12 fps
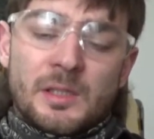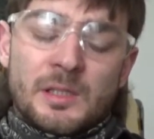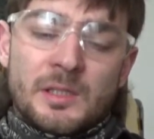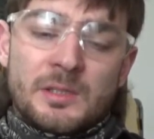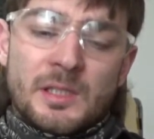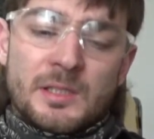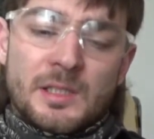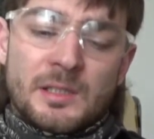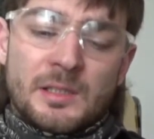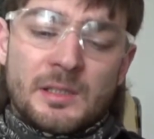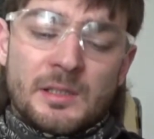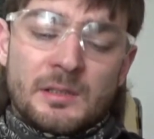And he says that
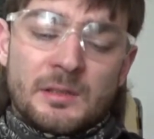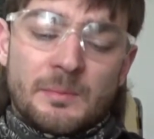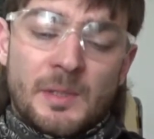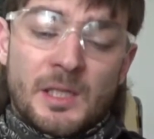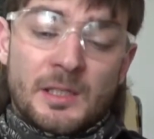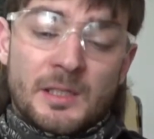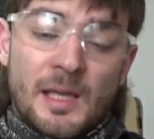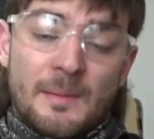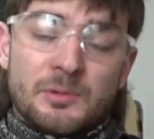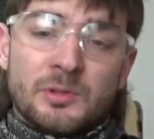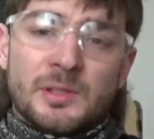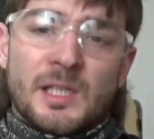the demonic
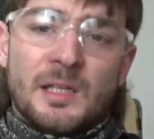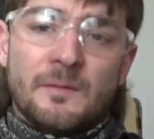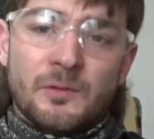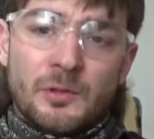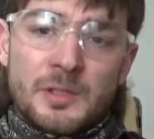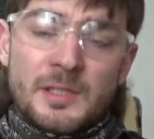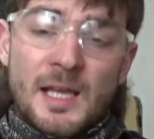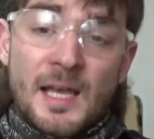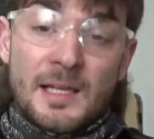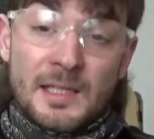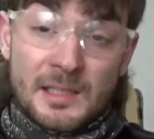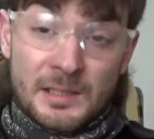absolutely can influence that,
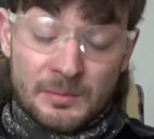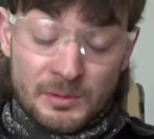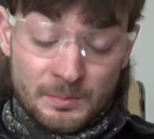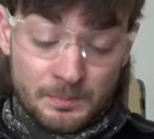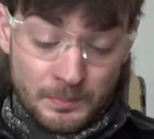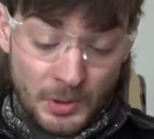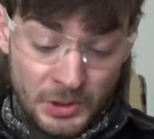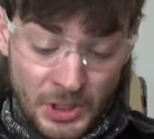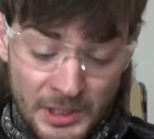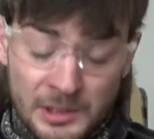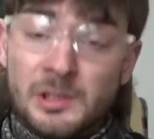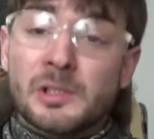and he
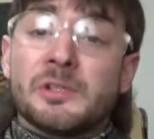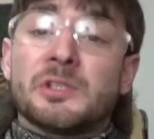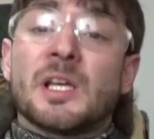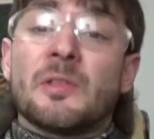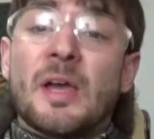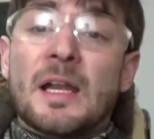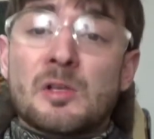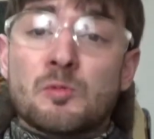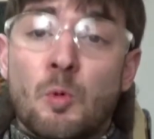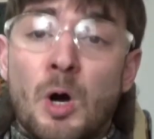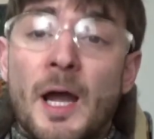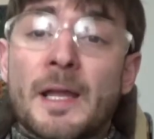particularly said that is
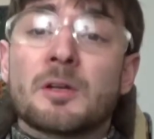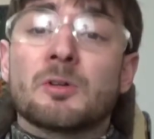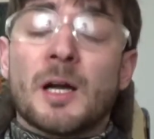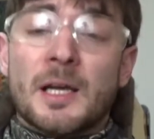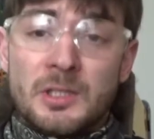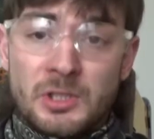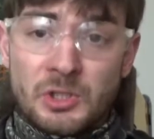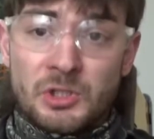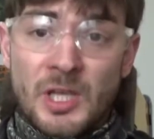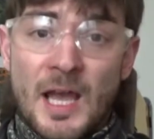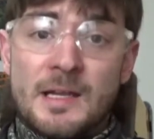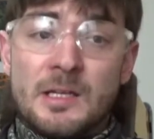why Christ
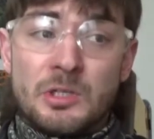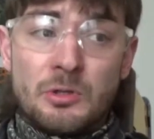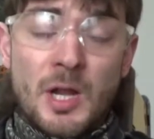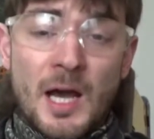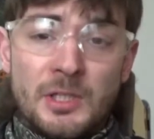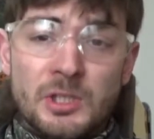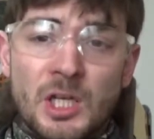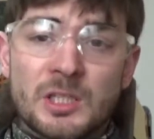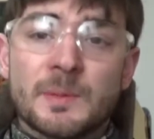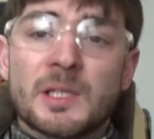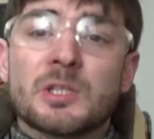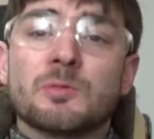said, "Do not judge,"
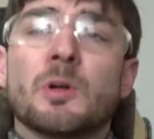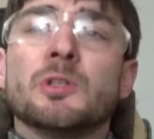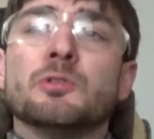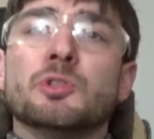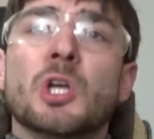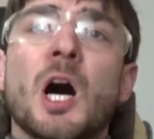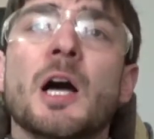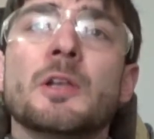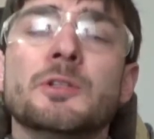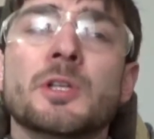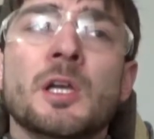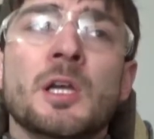because when you
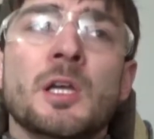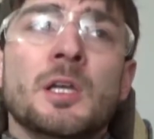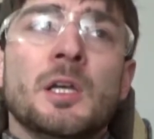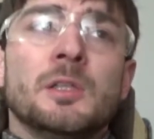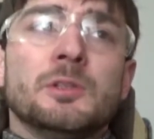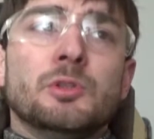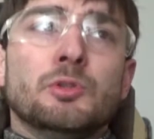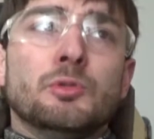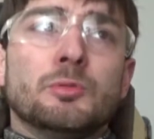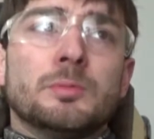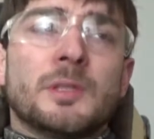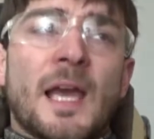judge,
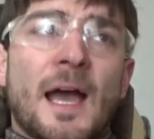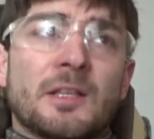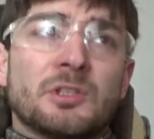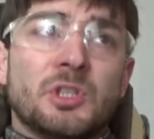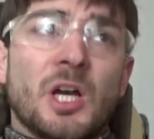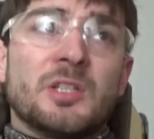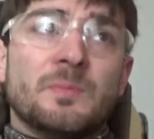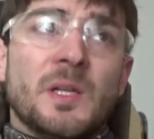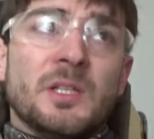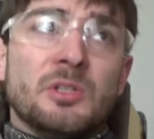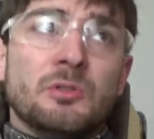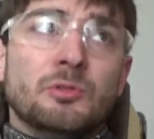you cast
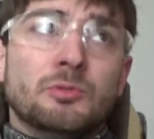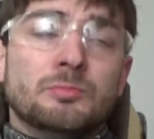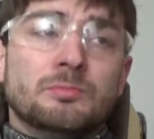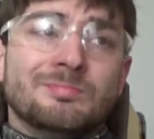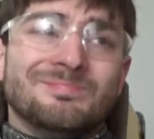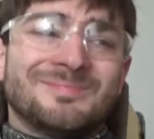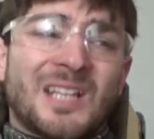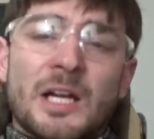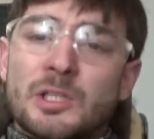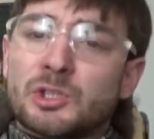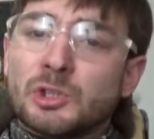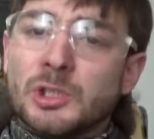judgment, you kind
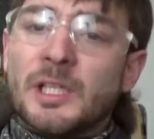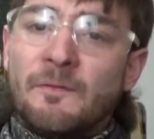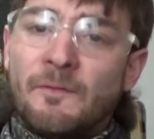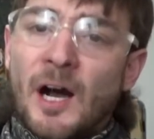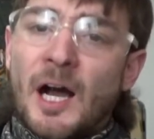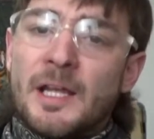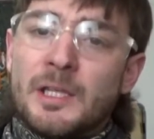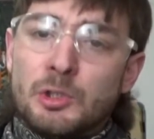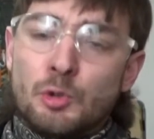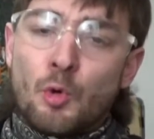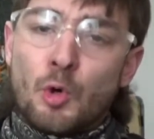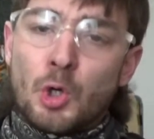of solidify
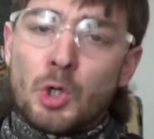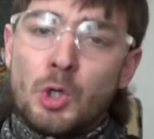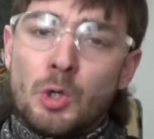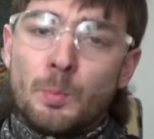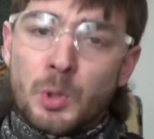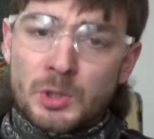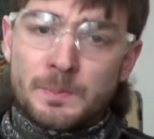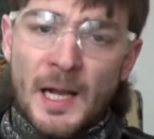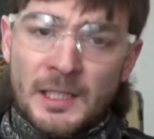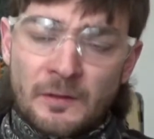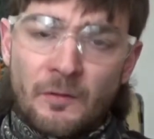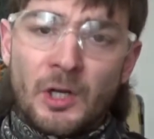your
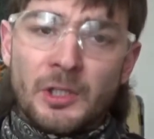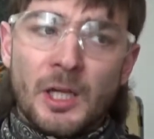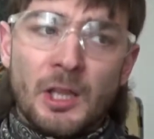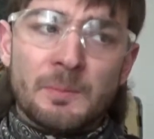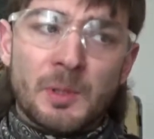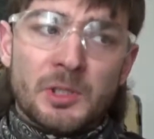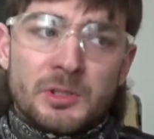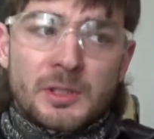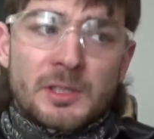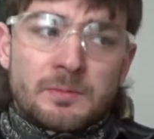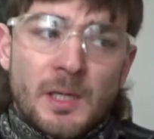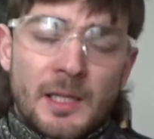perspective on another person.
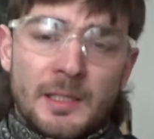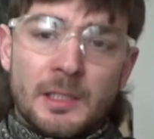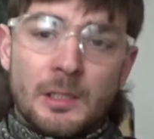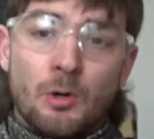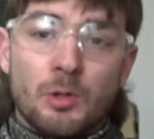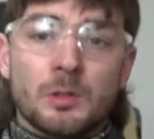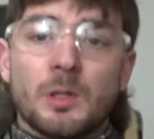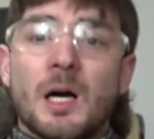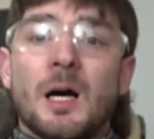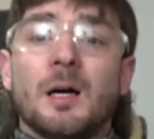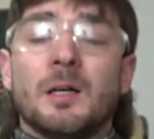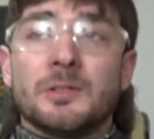That's why, like in a court of
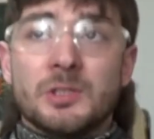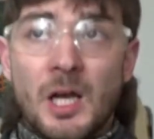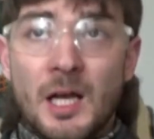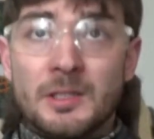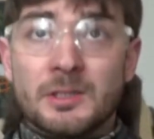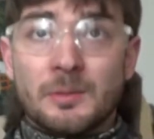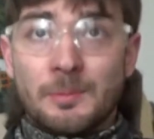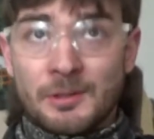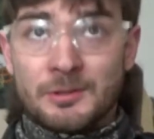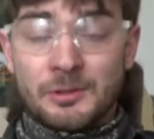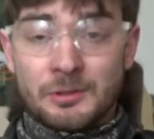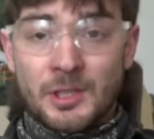law, a judge, the
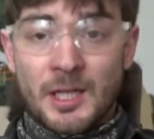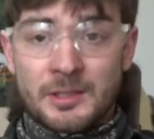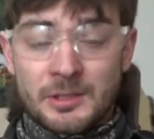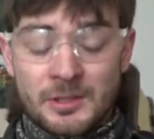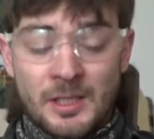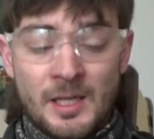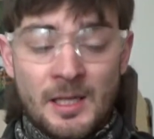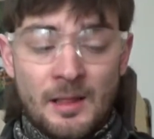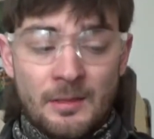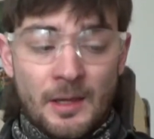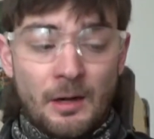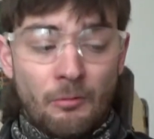person who judges,
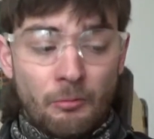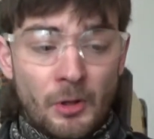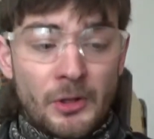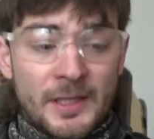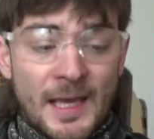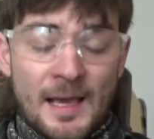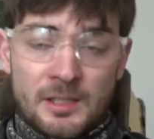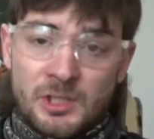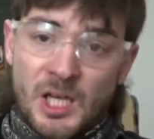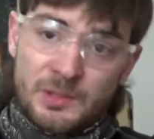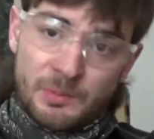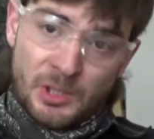they don't really cast
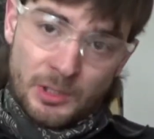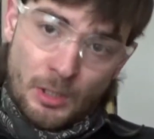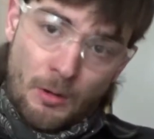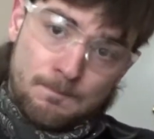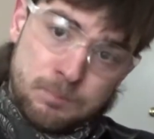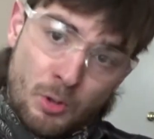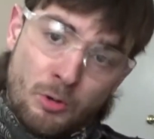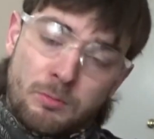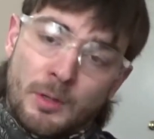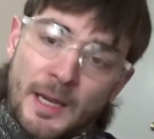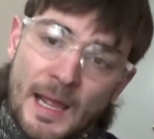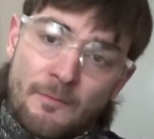judgment until
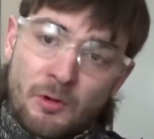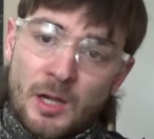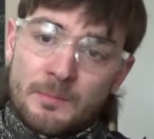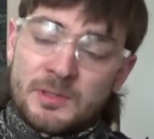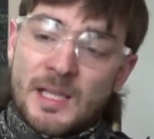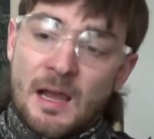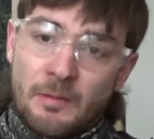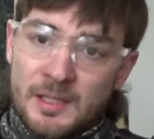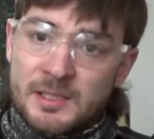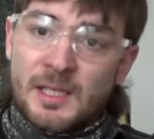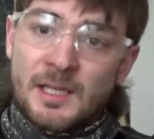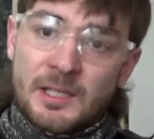the gavel comes down.
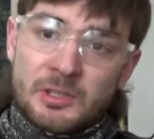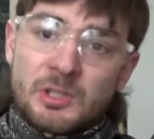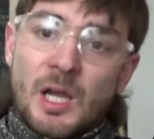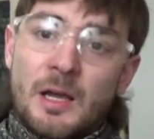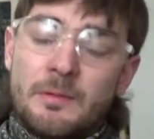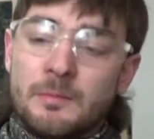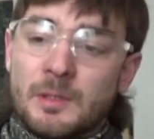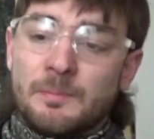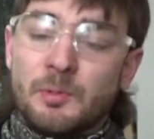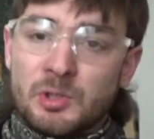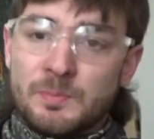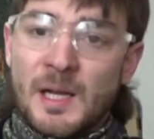That's it. It's done. The
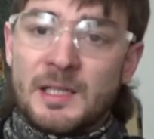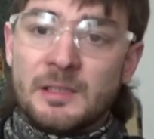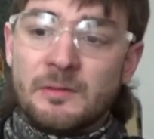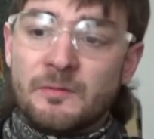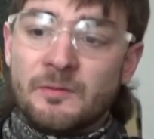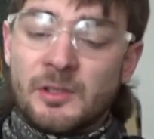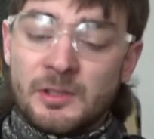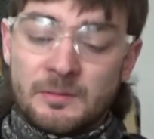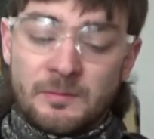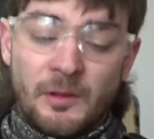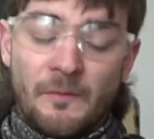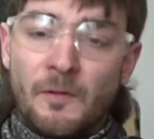perspective,
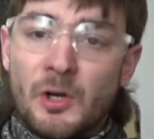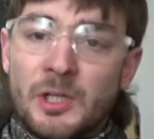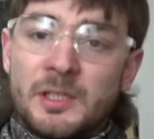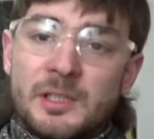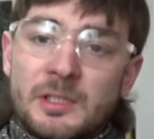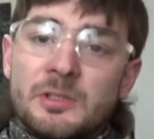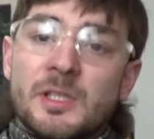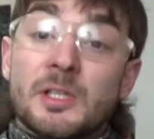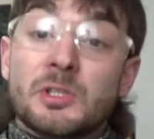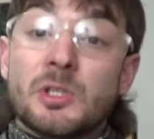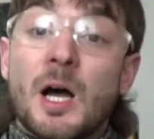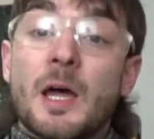the verdict,
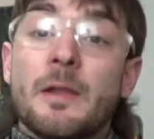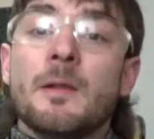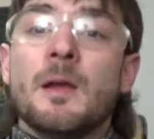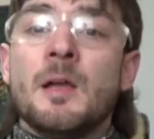it's done.